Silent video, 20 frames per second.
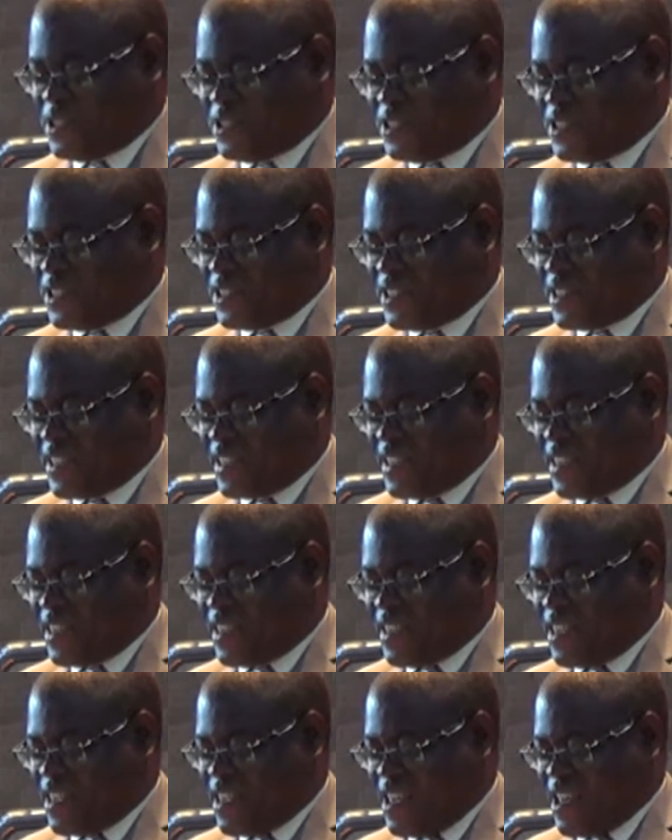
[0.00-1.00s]
us
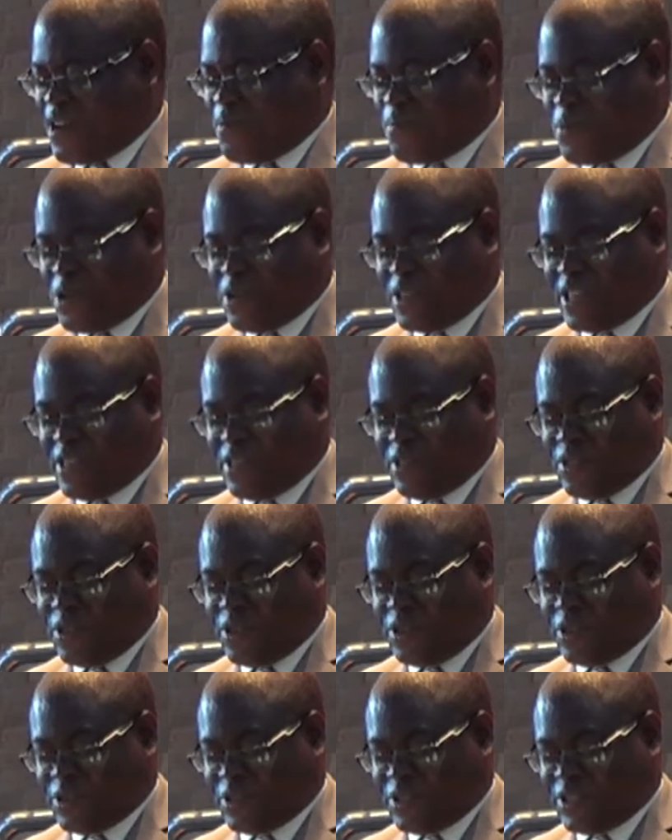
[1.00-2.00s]
are more than
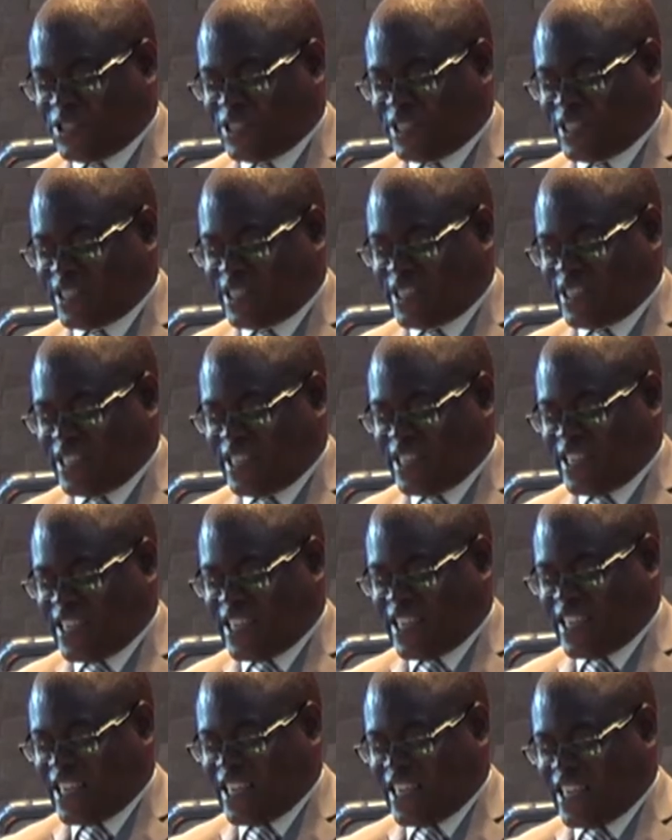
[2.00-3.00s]
those
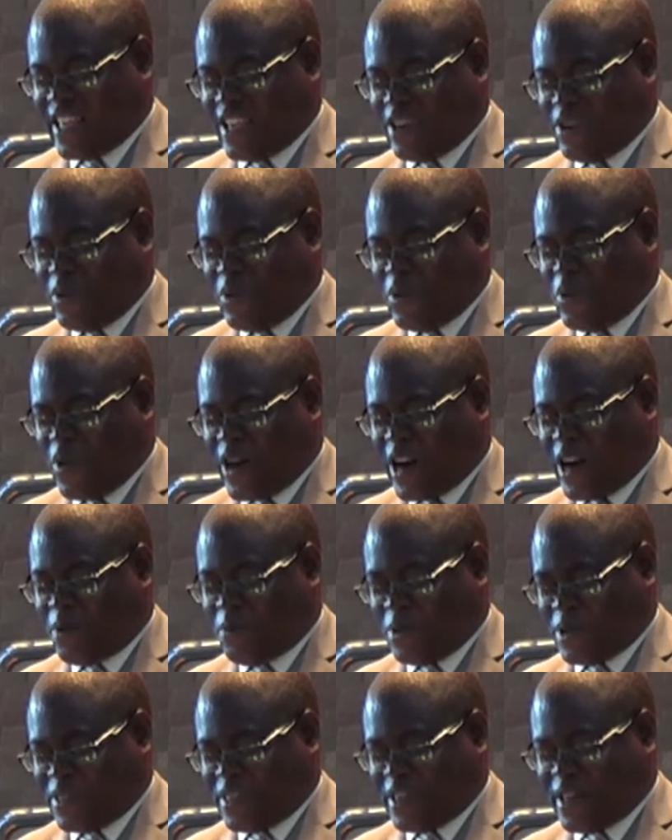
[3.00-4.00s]
who are
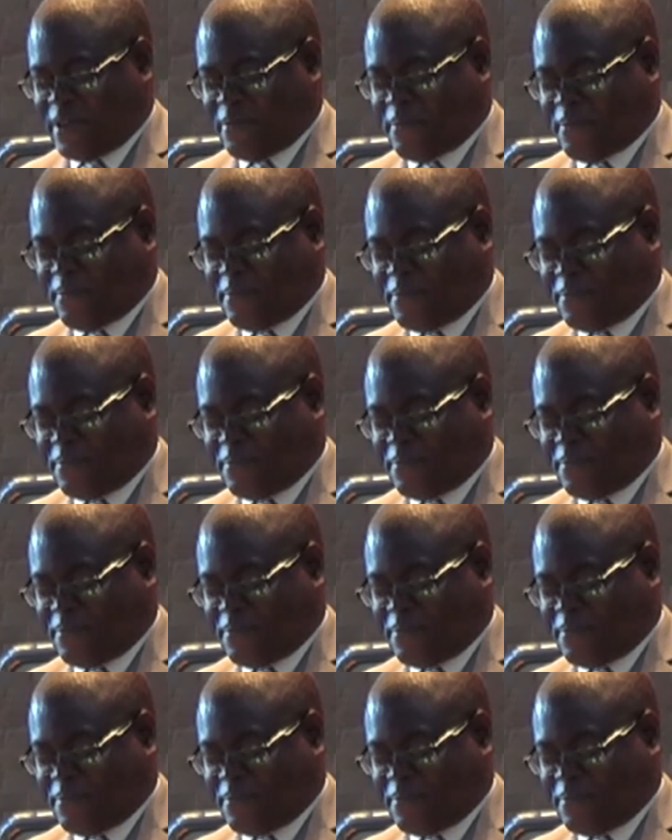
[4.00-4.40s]
with them.